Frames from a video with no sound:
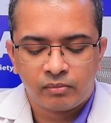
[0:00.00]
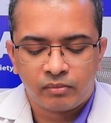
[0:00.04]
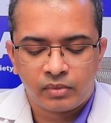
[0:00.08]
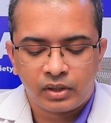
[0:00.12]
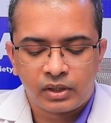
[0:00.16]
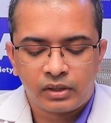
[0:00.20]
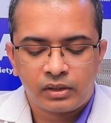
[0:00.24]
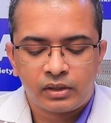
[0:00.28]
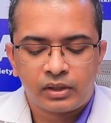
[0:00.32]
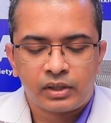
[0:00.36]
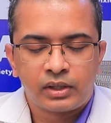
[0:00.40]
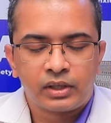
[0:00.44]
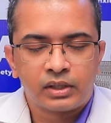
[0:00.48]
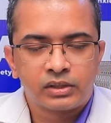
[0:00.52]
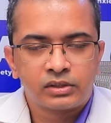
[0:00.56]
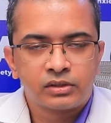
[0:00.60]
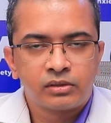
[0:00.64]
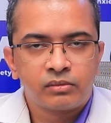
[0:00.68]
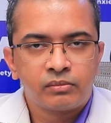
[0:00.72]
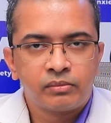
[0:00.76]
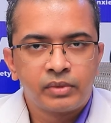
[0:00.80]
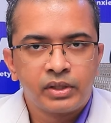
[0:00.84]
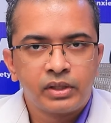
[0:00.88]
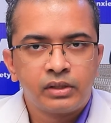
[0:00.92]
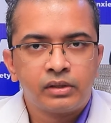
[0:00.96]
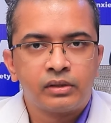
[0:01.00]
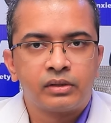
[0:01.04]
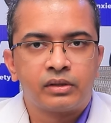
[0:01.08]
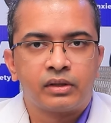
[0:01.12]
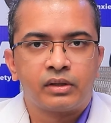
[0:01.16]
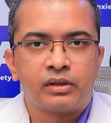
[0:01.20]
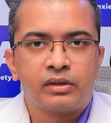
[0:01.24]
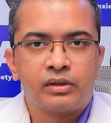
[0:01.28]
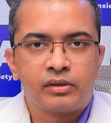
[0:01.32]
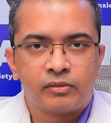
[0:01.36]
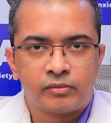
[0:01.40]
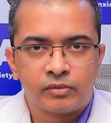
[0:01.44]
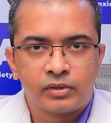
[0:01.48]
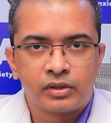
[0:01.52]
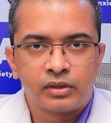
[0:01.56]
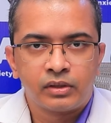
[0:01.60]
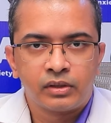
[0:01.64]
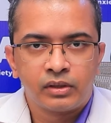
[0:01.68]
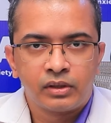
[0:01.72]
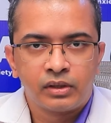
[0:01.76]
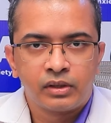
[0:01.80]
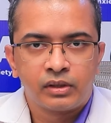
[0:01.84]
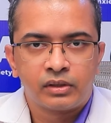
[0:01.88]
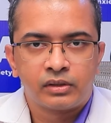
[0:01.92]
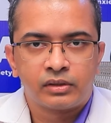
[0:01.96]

but it doesn't mean that they will.